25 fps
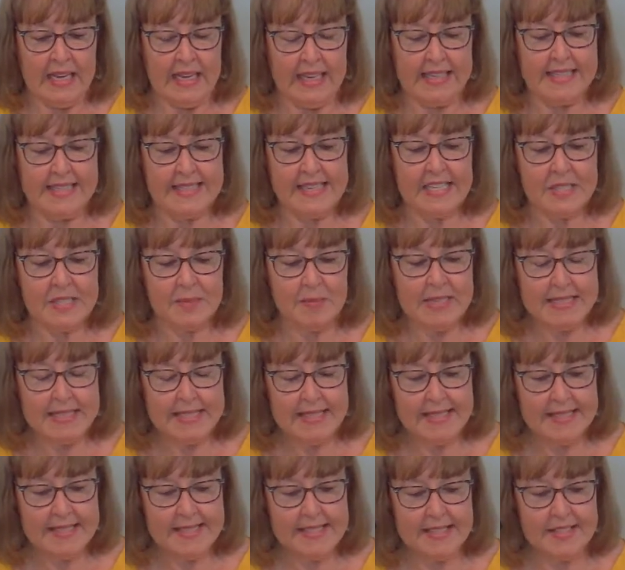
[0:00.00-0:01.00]
He says
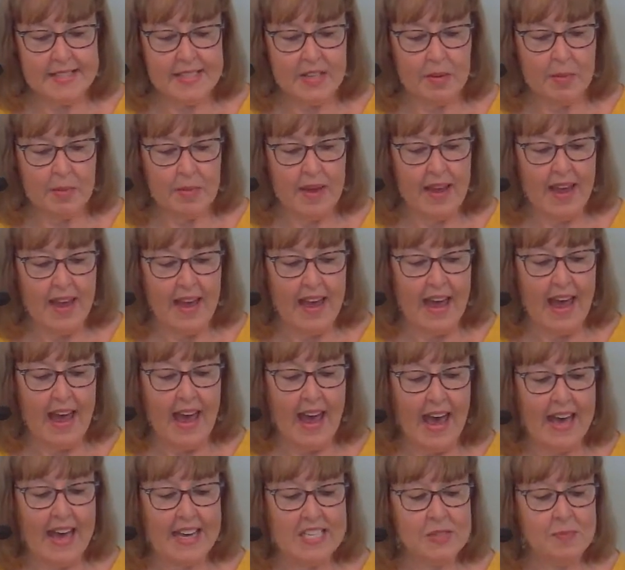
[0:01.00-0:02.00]
mysticism
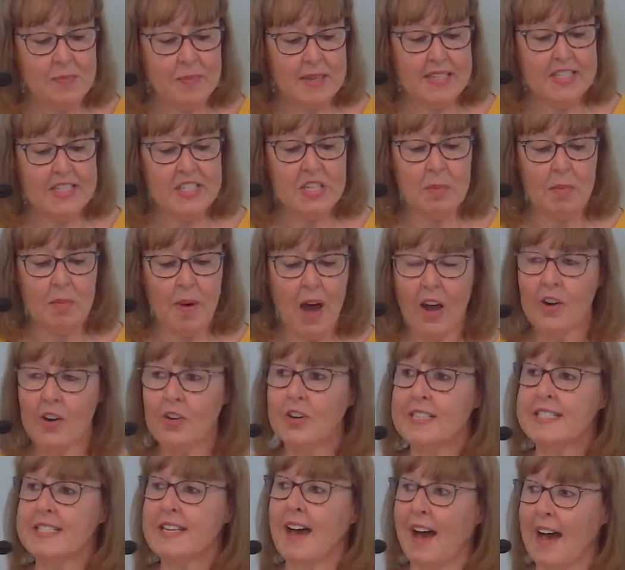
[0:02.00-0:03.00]
has been
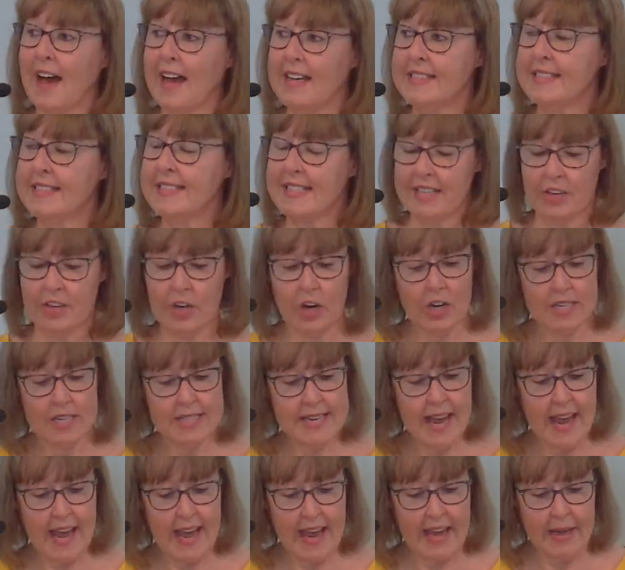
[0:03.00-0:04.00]
democratized in our
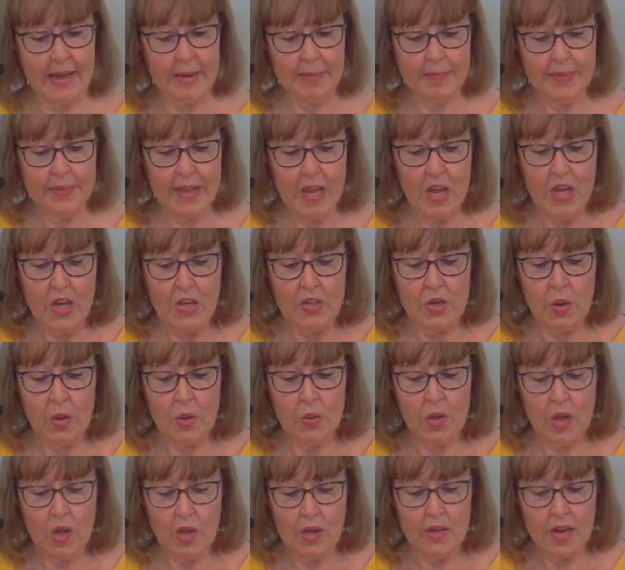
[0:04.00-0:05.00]
day.
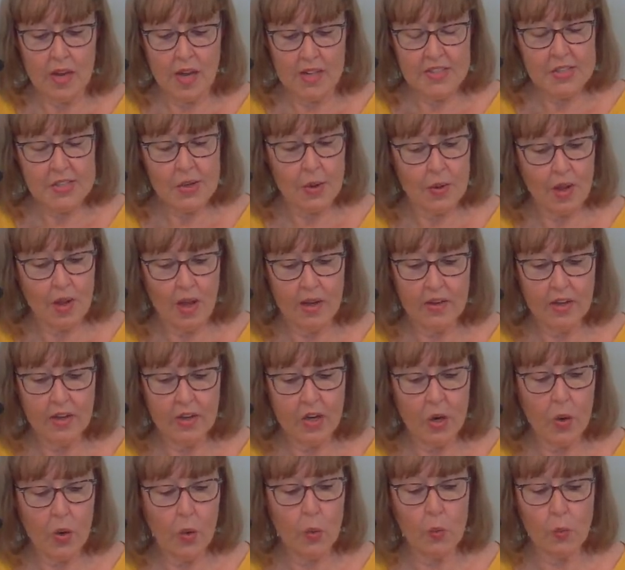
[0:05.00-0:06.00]
No, not so long
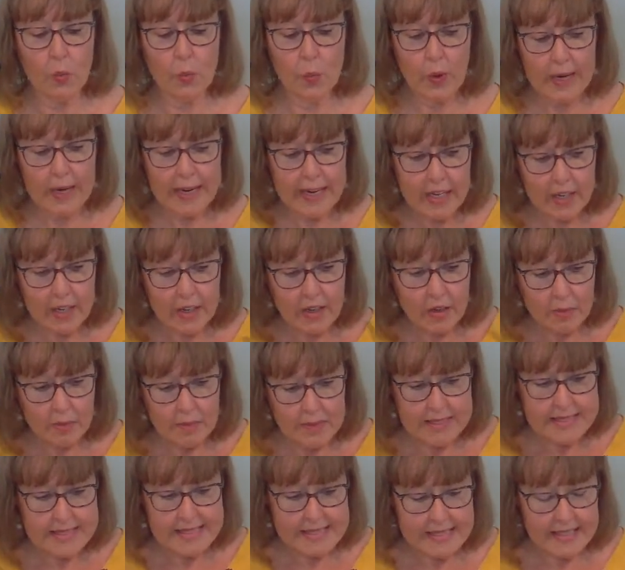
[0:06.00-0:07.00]
ago, real
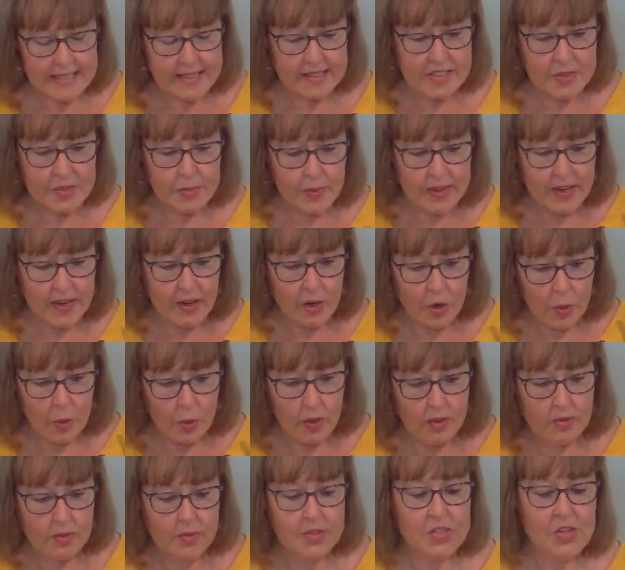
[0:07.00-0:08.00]
mystics, with air
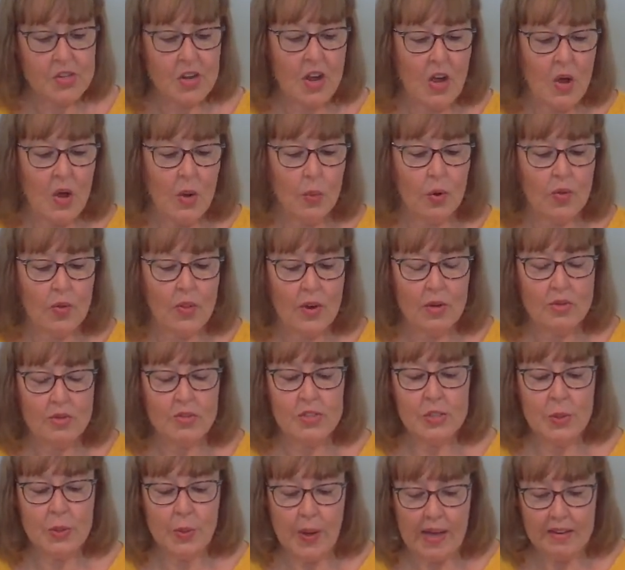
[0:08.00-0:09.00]
quotes, were
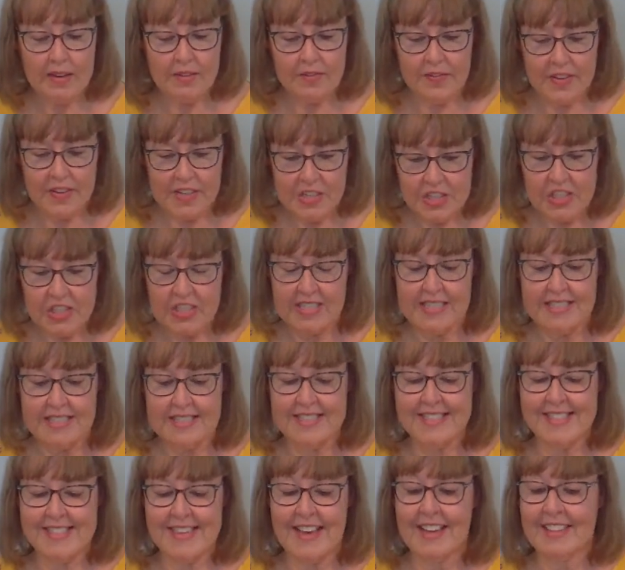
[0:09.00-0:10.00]
those who had
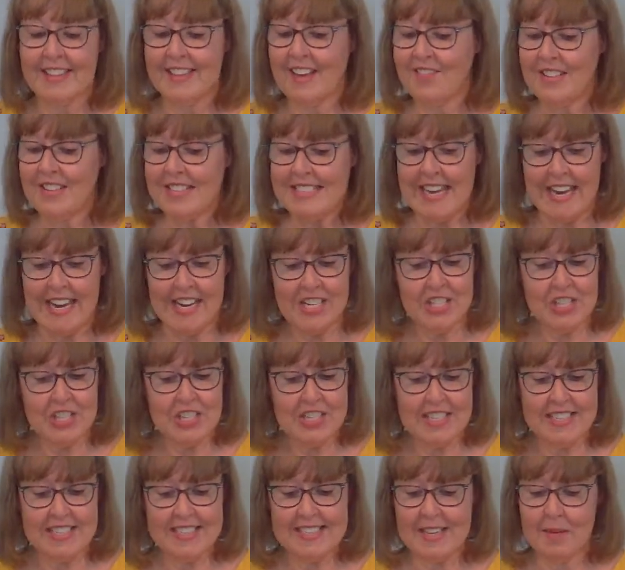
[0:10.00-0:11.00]
visions,
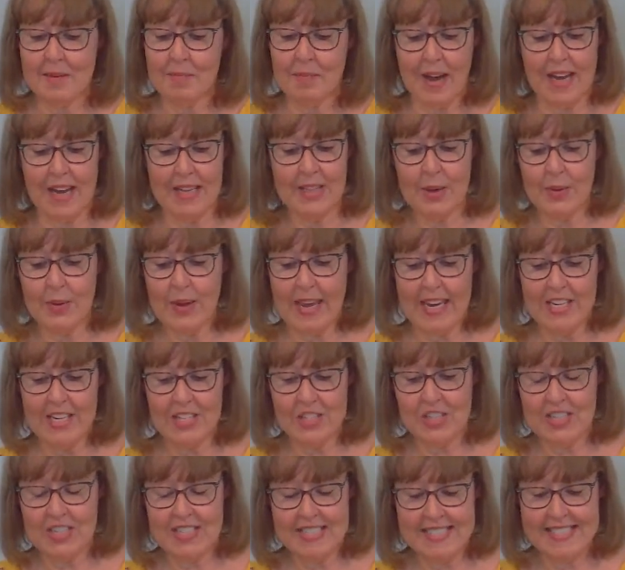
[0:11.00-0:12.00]
levitations, and
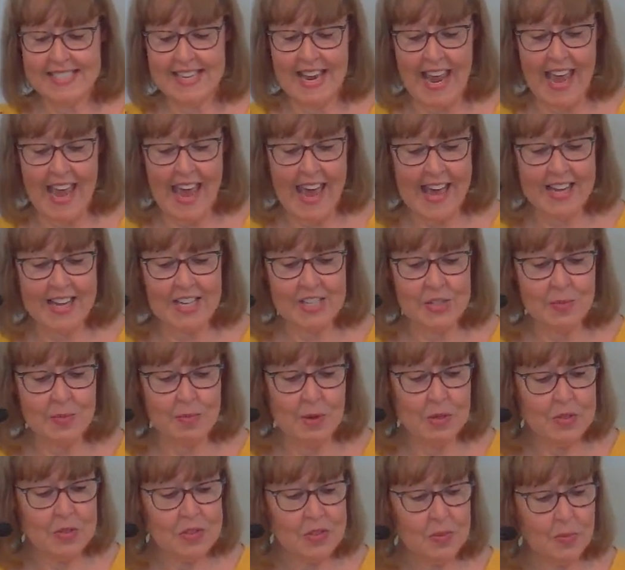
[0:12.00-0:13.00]
bilocations, and
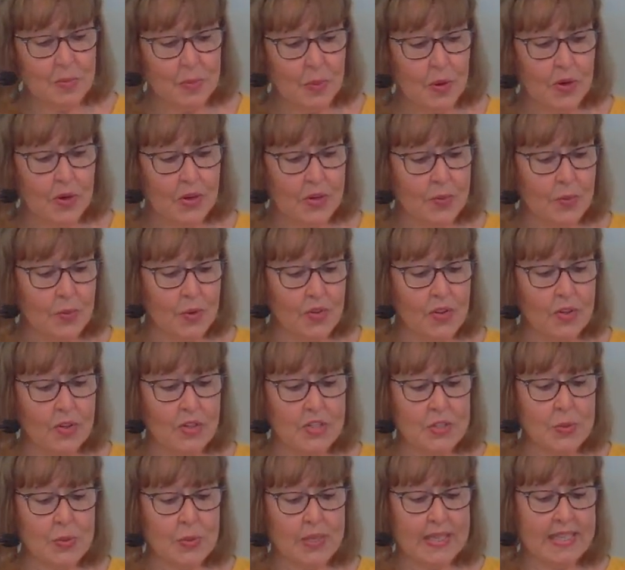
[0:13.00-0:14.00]
most important were
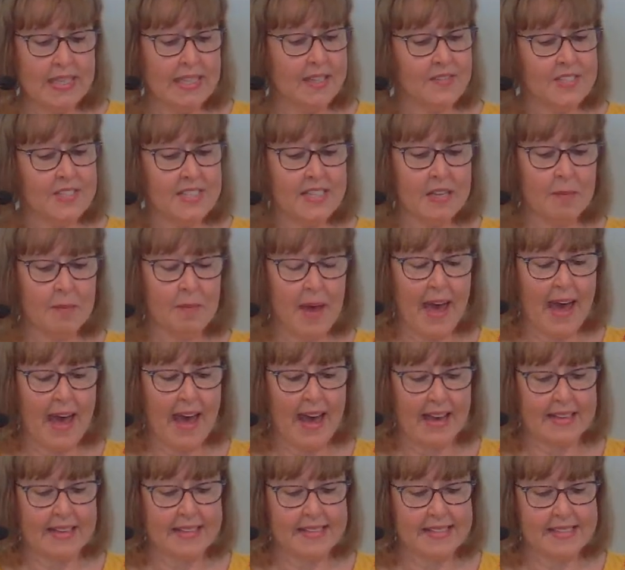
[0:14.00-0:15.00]
those who had lived in the
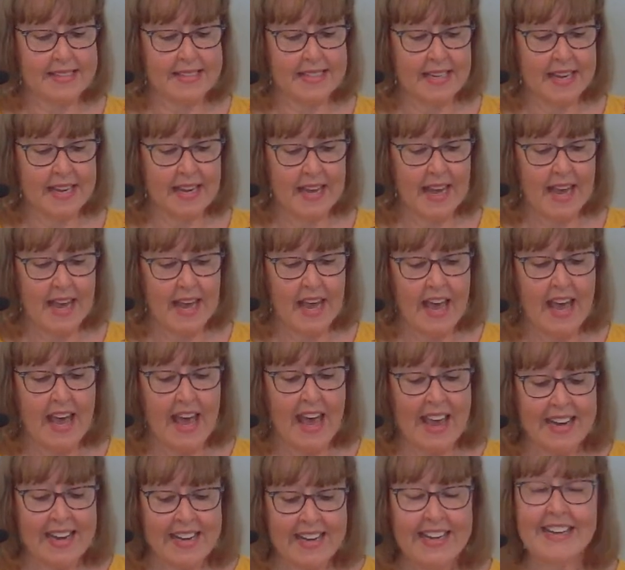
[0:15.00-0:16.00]
past.
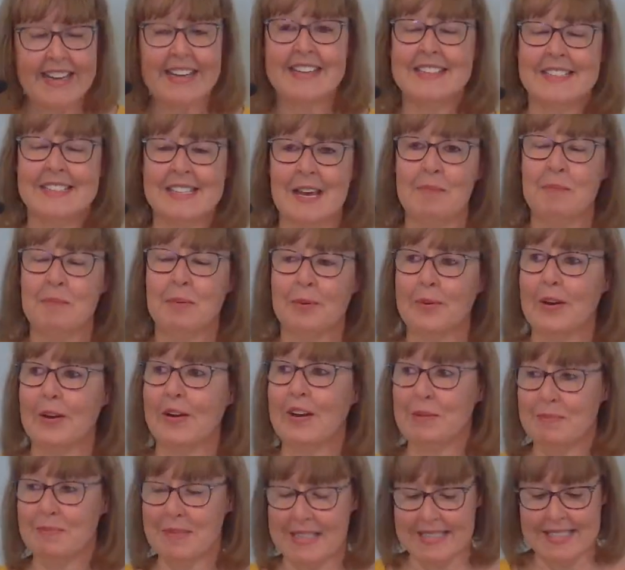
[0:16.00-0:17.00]
Any
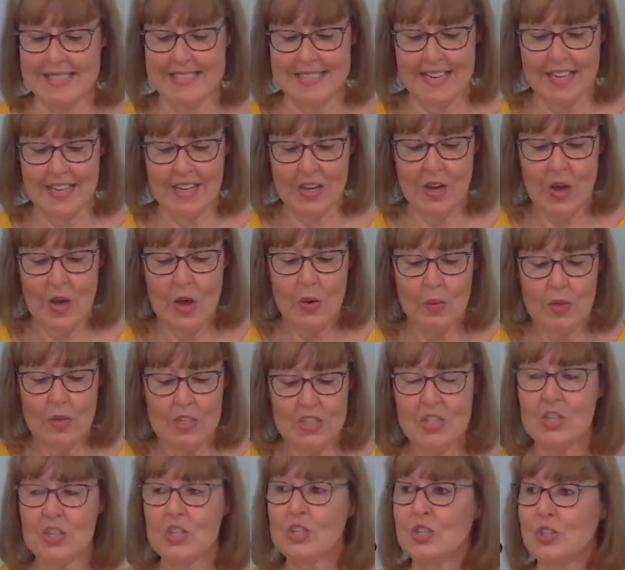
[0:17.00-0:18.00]
contemporary mystic
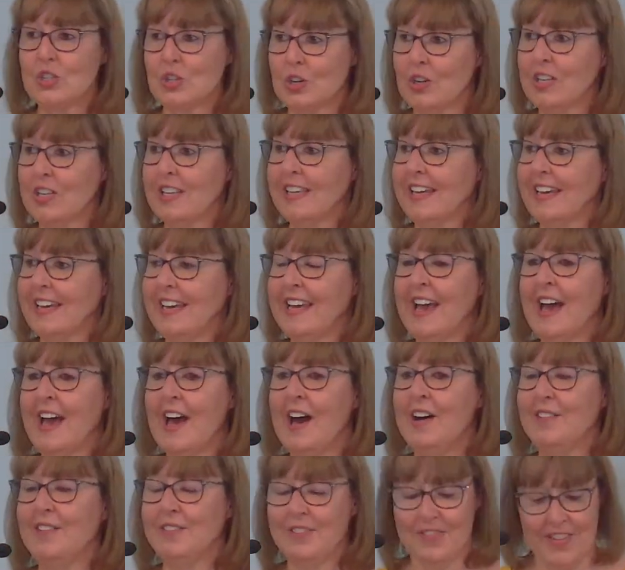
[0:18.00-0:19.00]
was surely
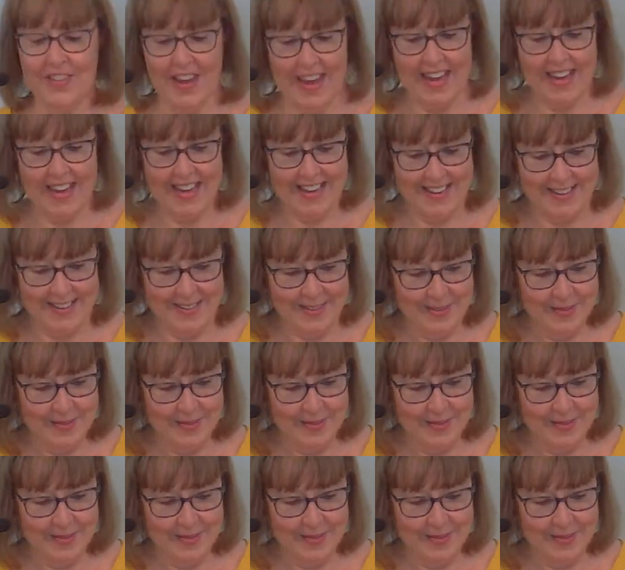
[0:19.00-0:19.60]
a fake.